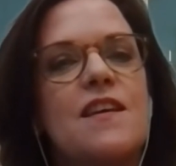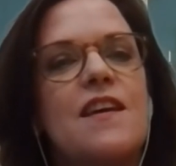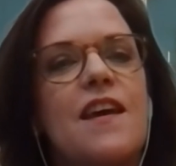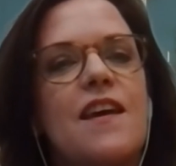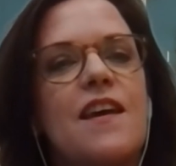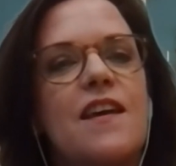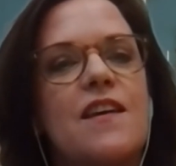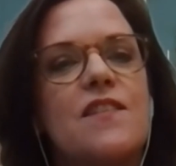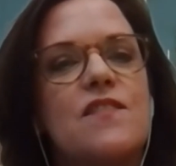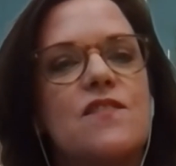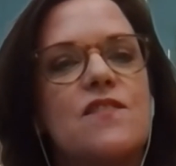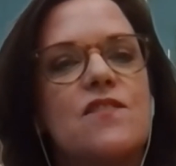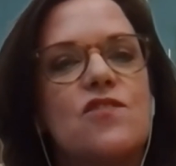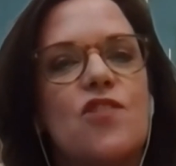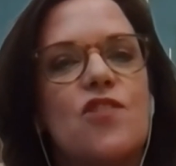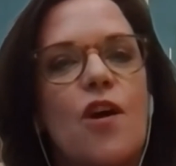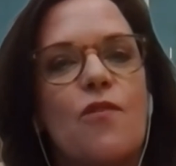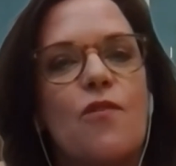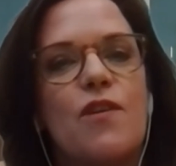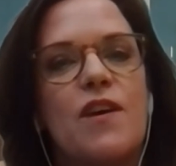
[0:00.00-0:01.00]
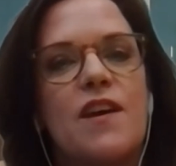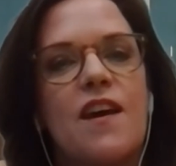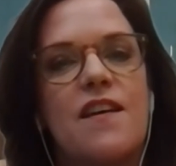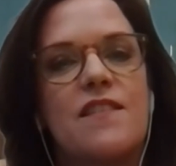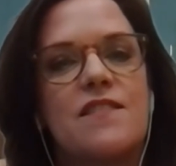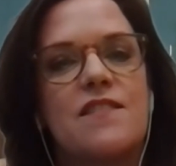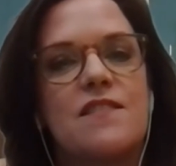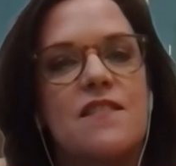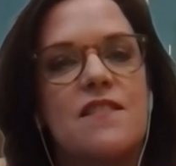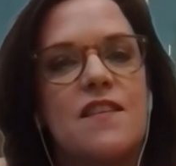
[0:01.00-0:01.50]
is showing
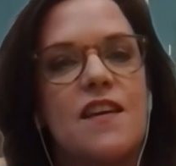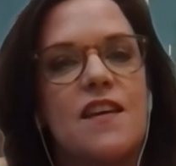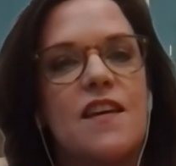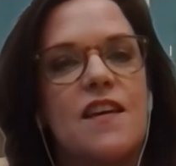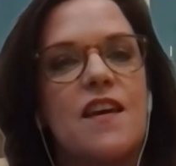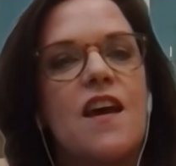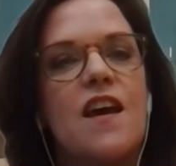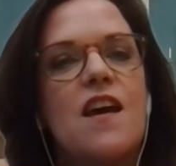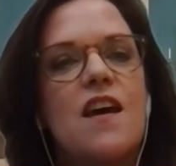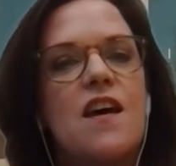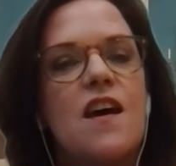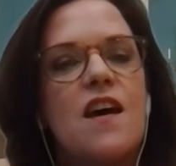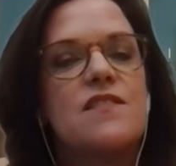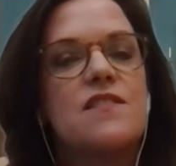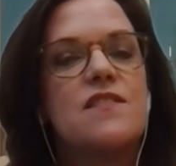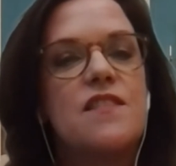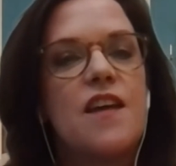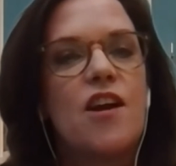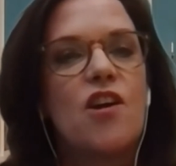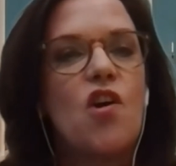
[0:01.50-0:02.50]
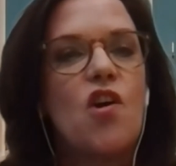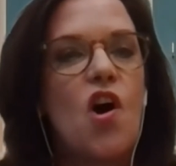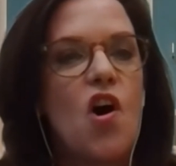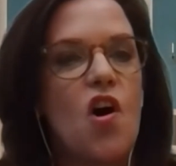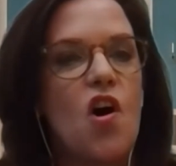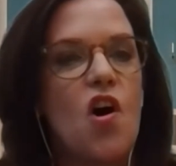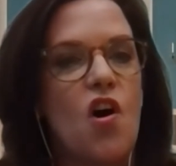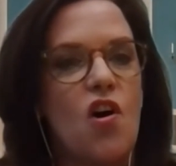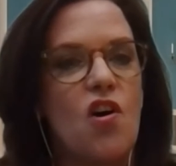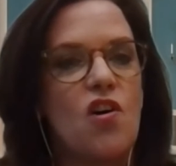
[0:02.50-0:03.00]
us the stair
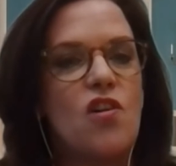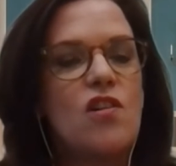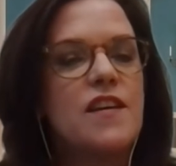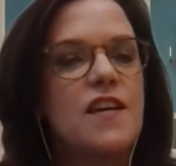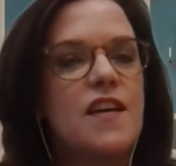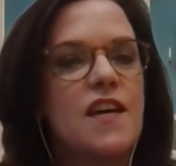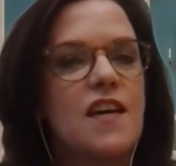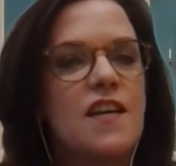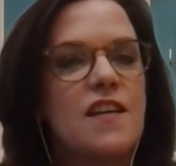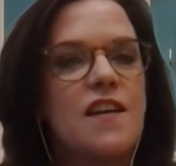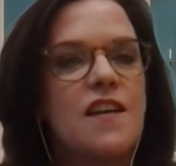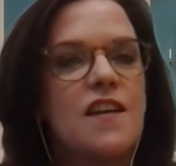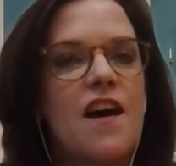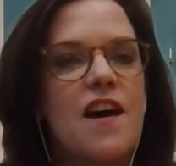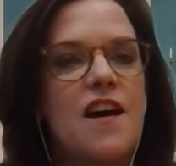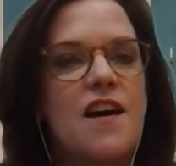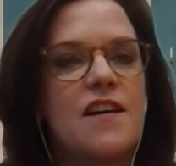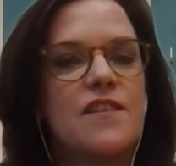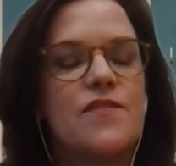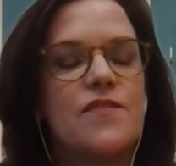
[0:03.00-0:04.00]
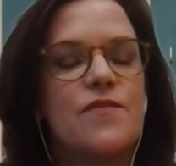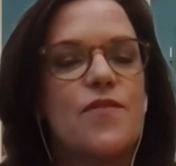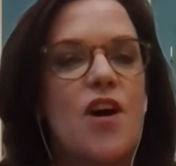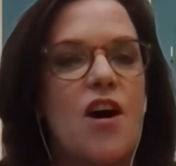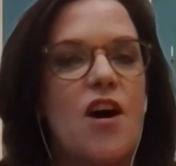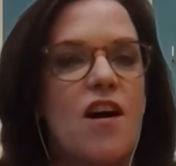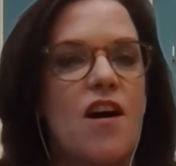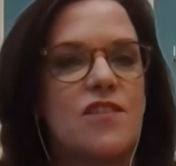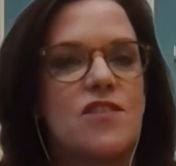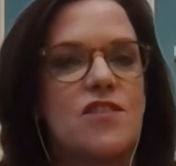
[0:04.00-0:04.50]
hall in the
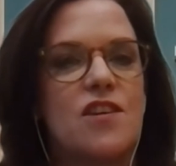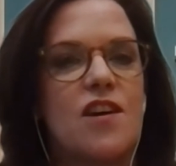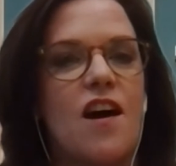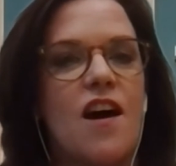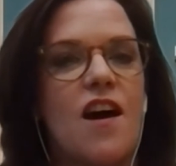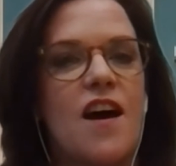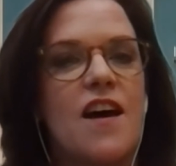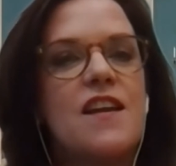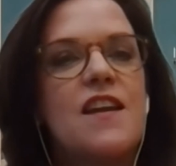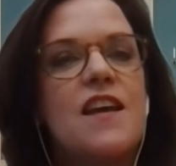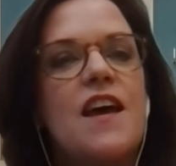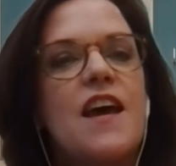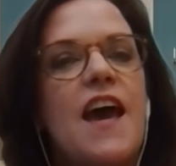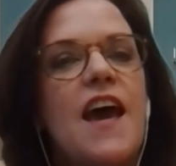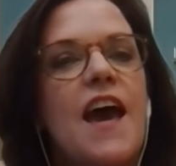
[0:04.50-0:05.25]
Octagon.